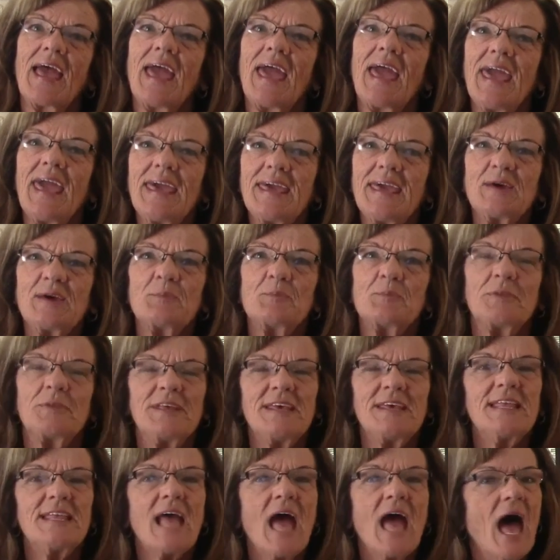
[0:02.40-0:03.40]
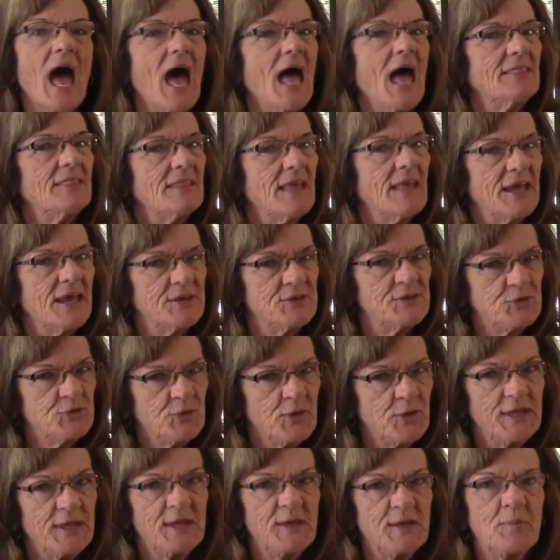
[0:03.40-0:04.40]
A complete online
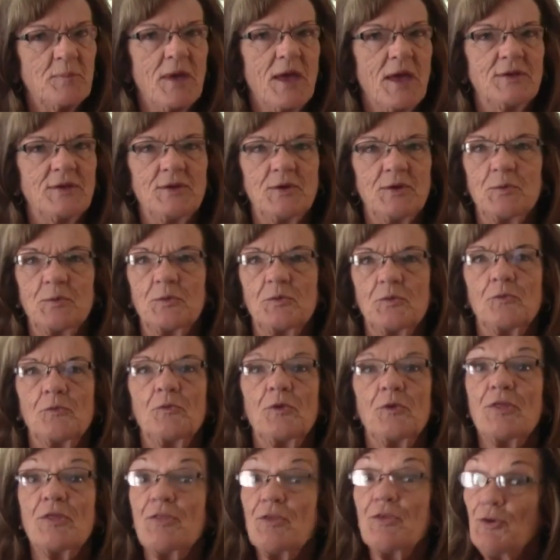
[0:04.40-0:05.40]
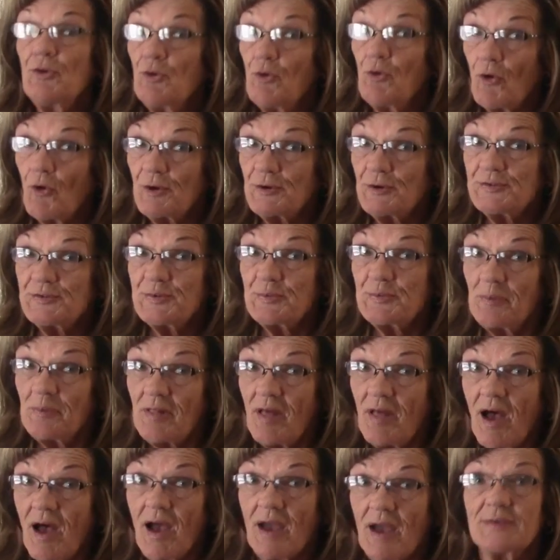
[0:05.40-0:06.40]
training manual with your
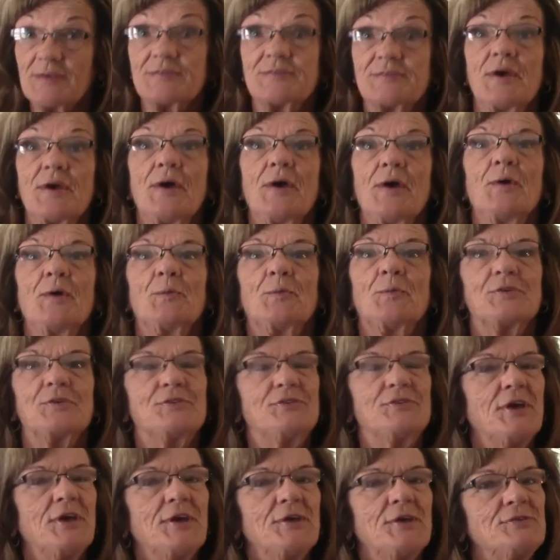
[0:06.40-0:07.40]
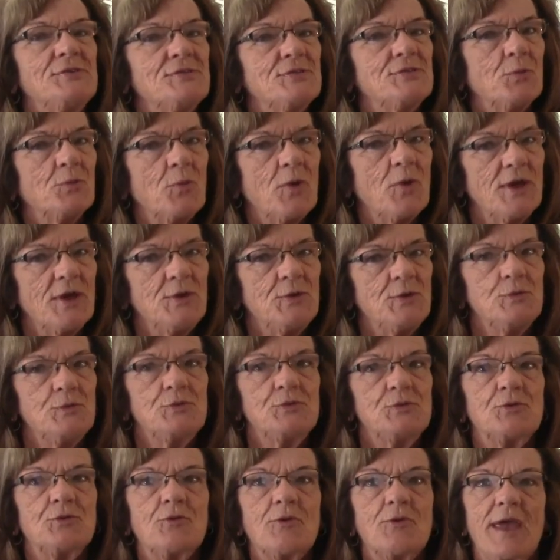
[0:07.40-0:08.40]
supplies will change the way you
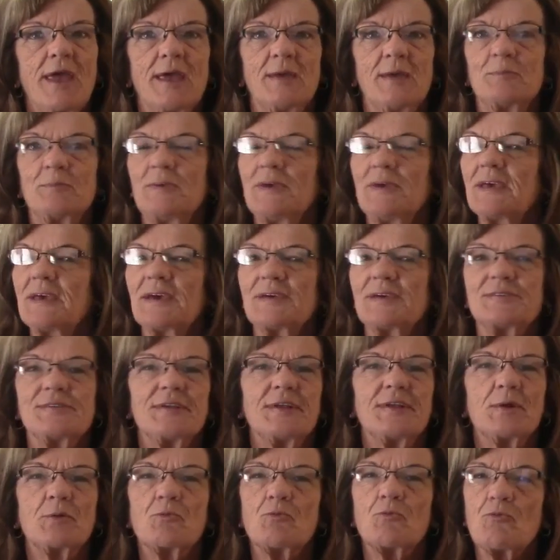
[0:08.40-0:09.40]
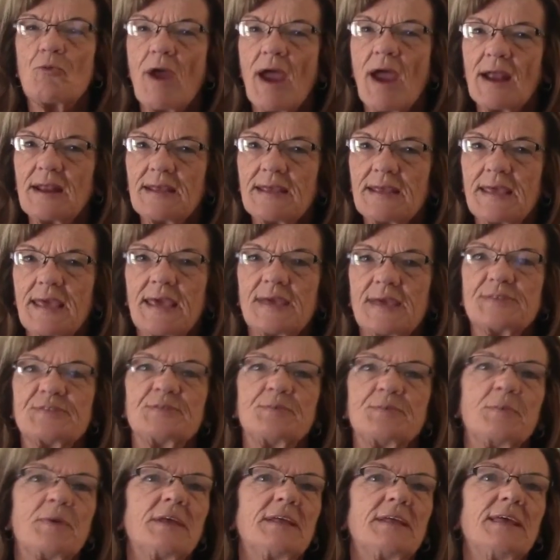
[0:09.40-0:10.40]
train because it
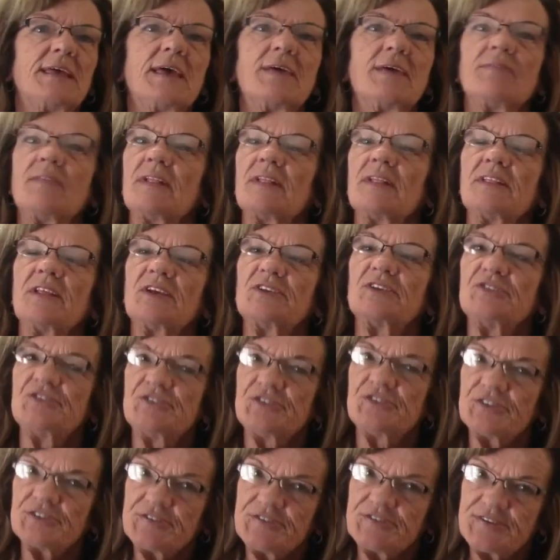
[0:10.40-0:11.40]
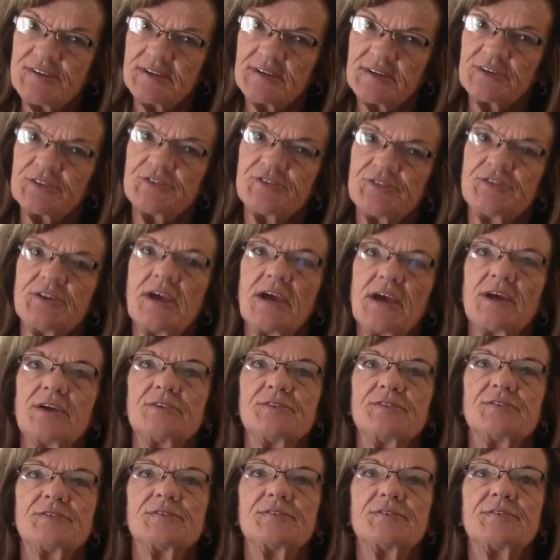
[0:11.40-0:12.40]
eradicates many of the logistical
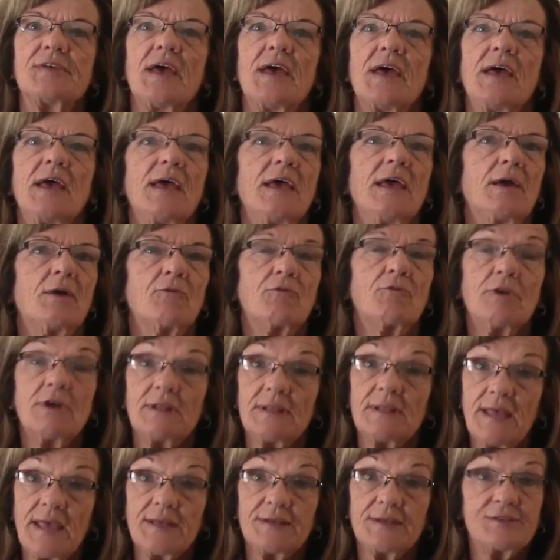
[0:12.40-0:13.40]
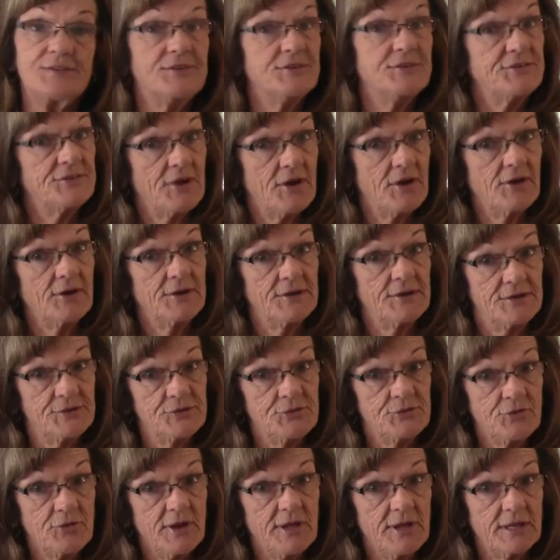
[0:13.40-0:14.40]
challenges related to targeted
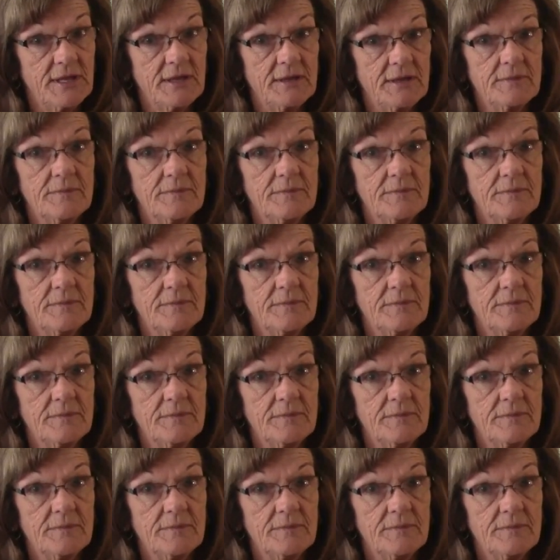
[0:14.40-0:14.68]
training.